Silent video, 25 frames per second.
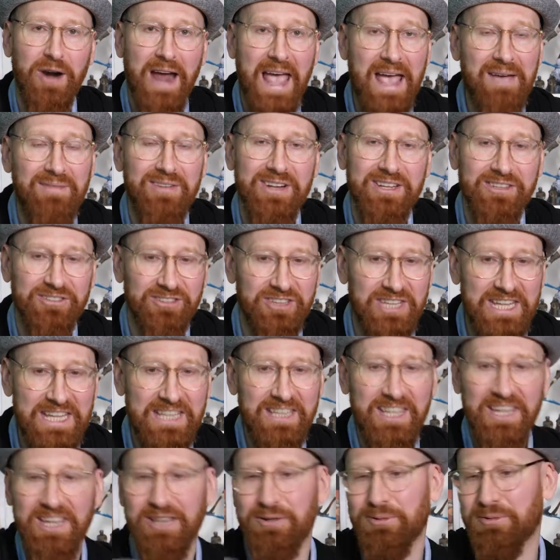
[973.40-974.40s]
evidence
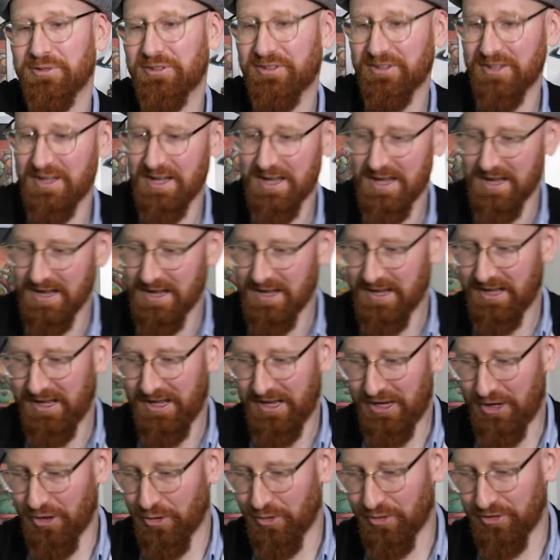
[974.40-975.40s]
details.
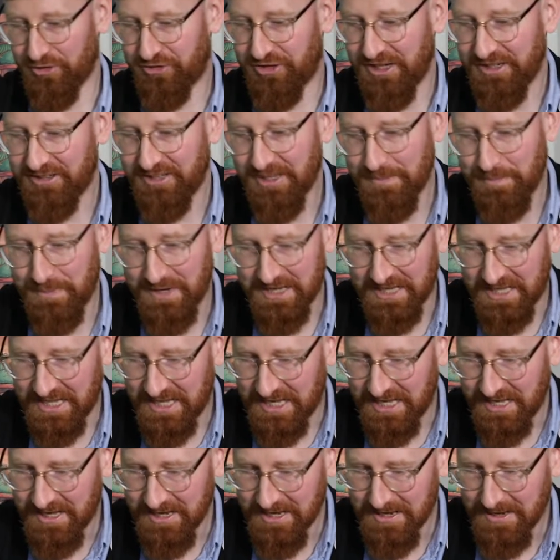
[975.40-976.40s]
You know,
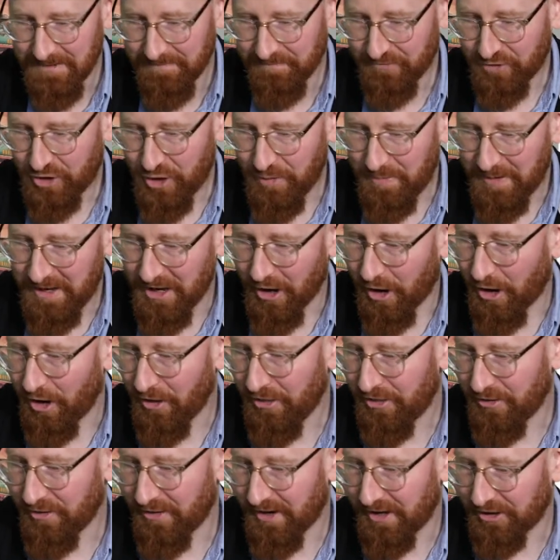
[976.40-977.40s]
GCPD, to be
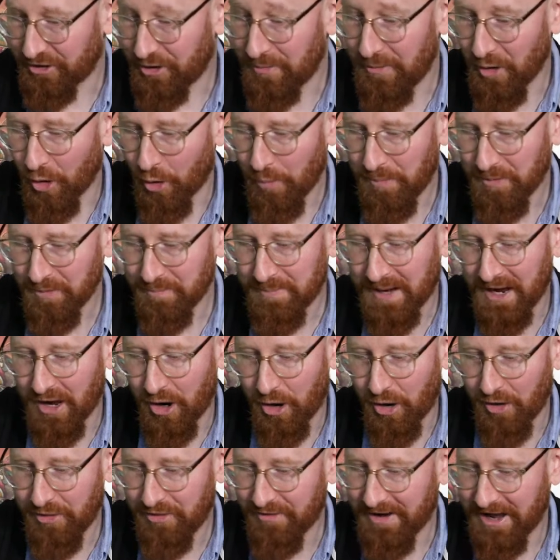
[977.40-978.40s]
opened by
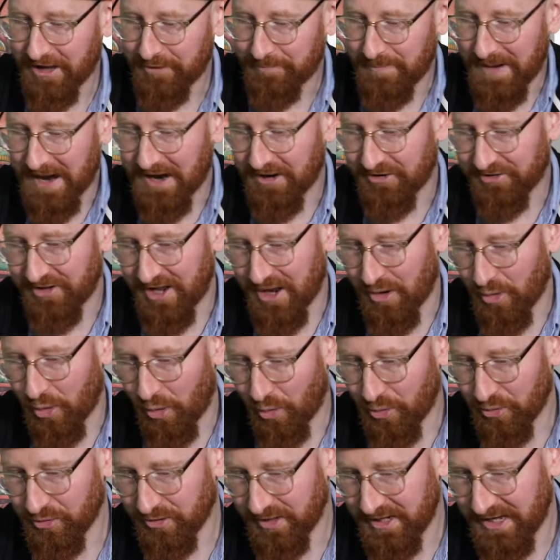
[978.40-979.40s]
authorized personnel
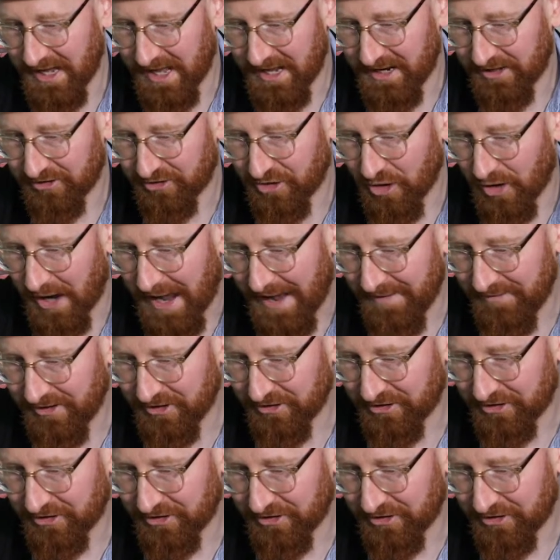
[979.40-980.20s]
only, and it's got evidence